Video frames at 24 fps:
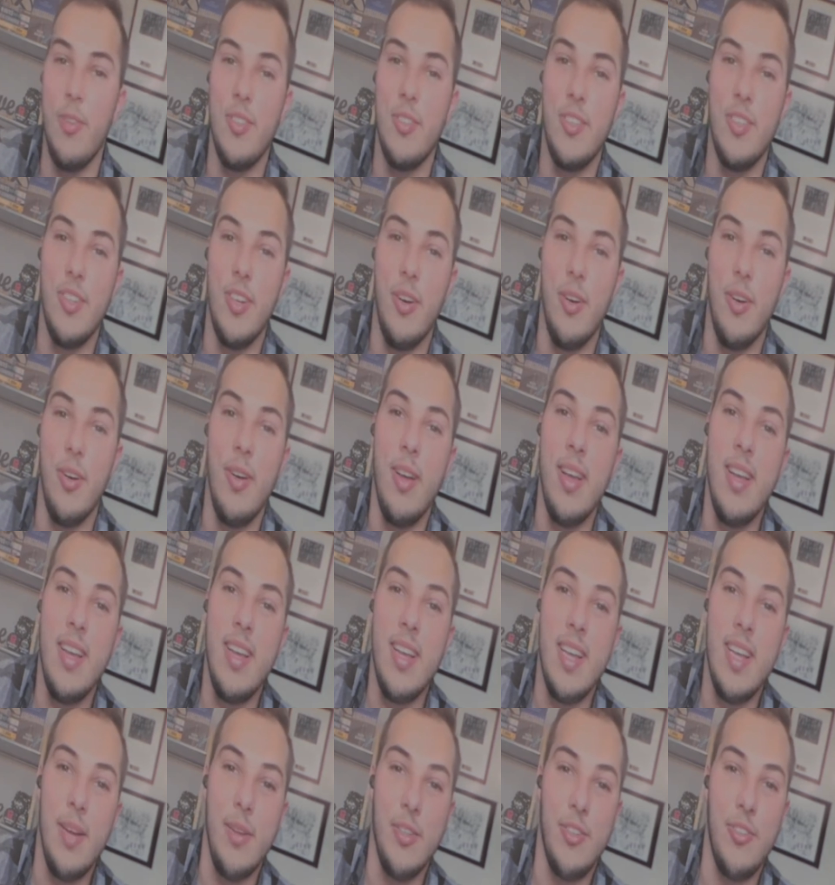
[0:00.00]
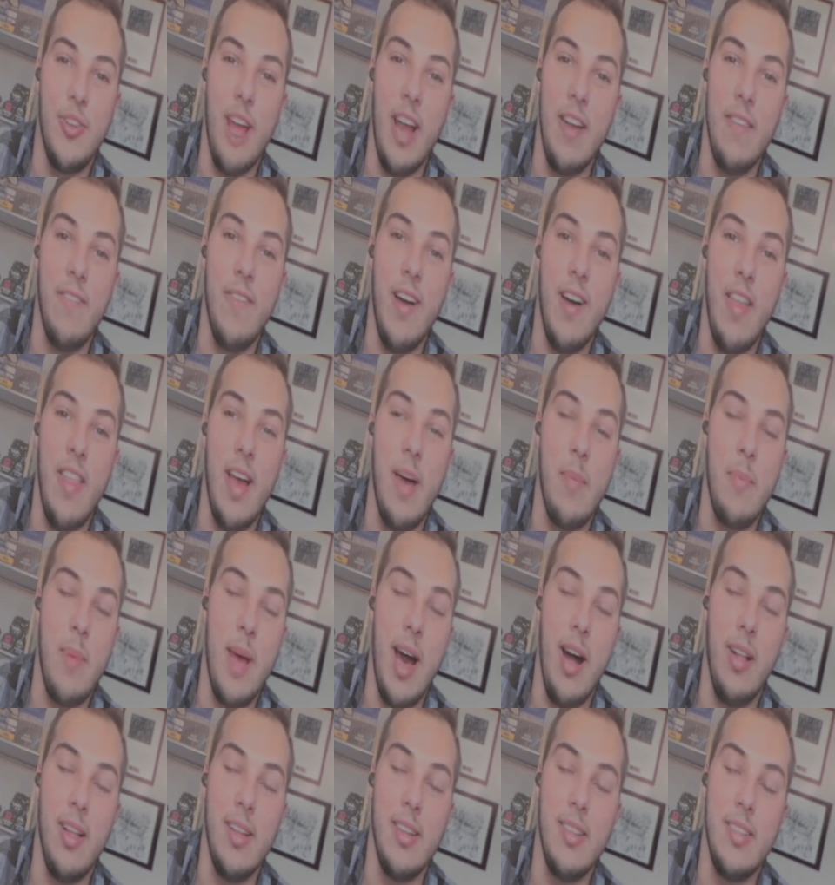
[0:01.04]
So it was trying to find that
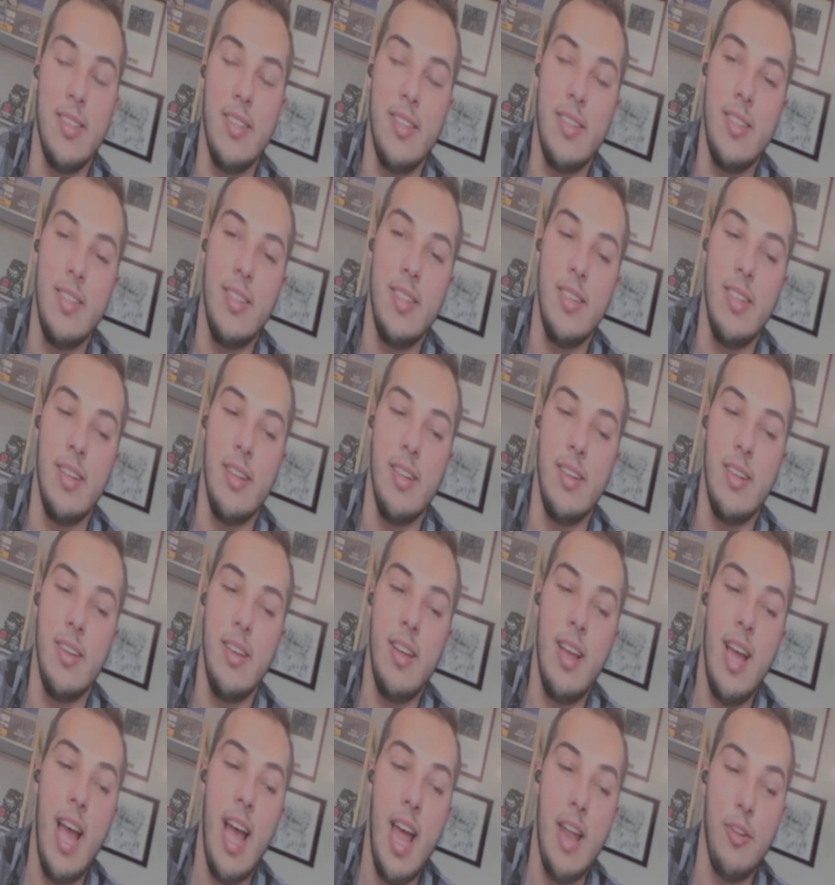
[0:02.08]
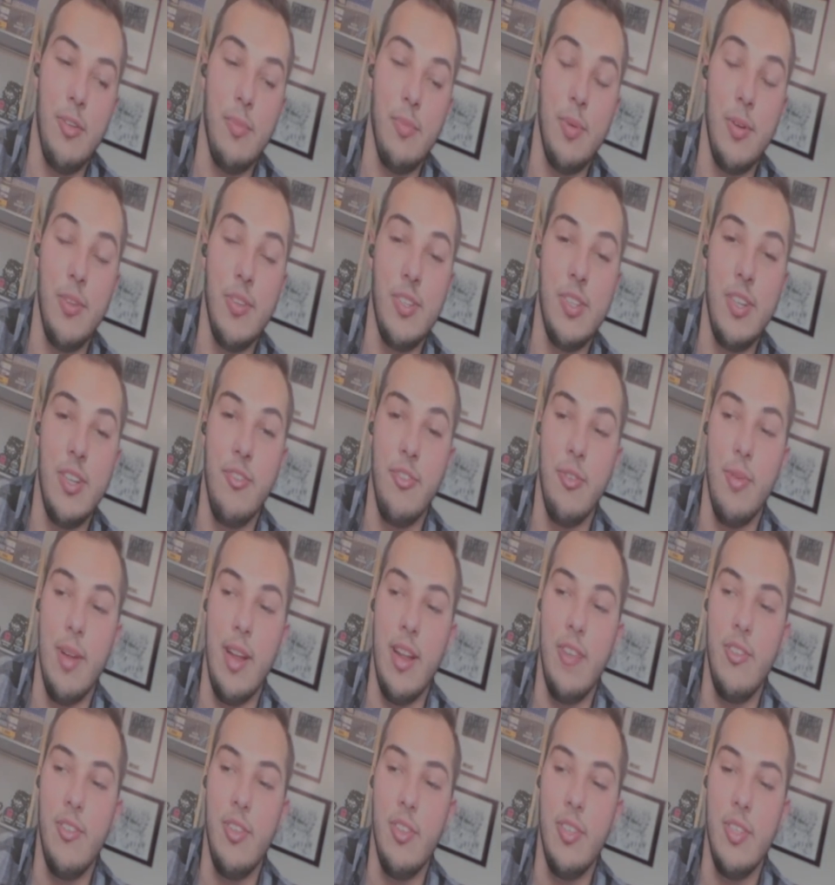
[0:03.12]
balance to handle both
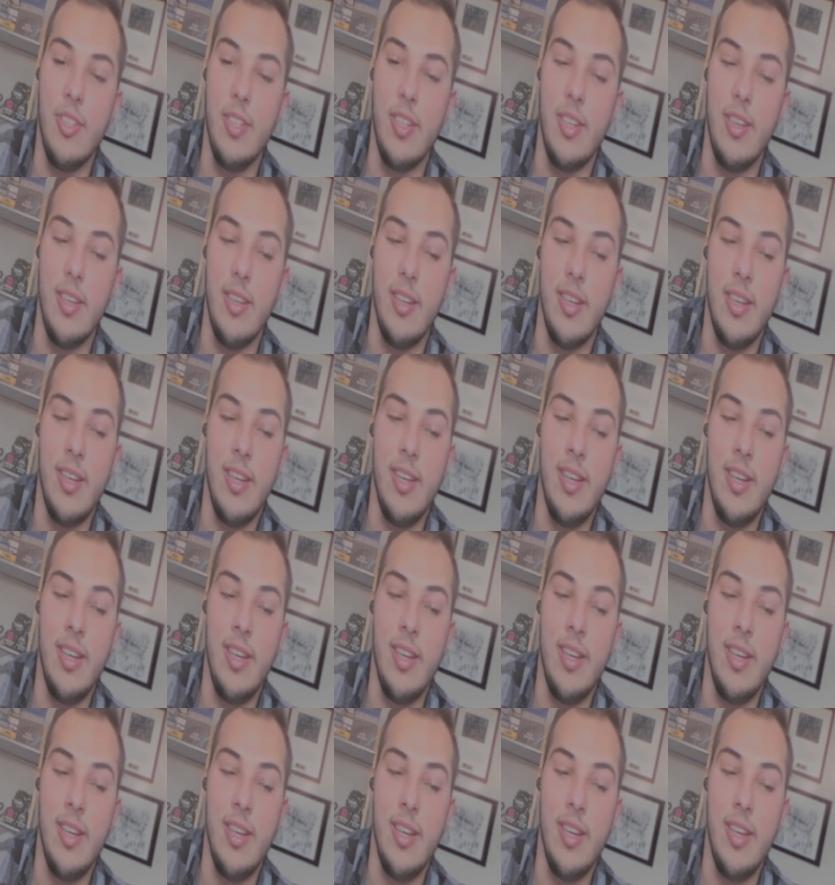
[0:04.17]
situations. And